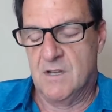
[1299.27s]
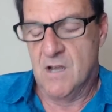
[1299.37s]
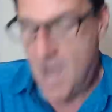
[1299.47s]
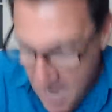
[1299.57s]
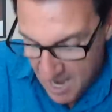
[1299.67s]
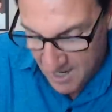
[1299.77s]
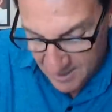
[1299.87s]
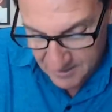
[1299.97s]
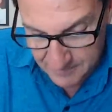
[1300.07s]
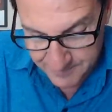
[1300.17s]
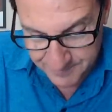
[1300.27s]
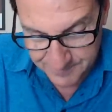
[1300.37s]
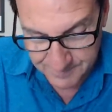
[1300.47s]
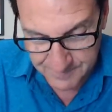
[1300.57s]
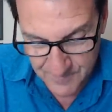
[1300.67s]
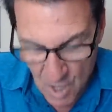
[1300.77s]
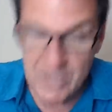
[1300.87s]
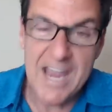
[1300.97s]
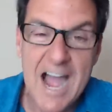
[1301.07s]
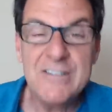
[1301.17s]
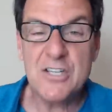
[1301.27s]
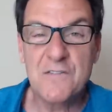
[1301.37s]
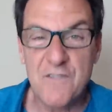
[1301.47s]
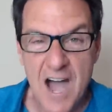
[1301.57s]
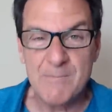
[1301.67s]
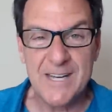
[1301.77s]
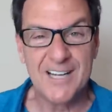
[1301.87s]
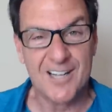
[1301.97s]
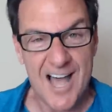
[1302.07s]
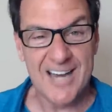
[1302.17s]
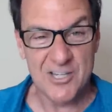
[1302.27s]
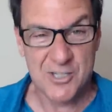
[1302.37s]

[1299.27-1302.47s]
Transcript: Ah. Okay, I just vomited a lot of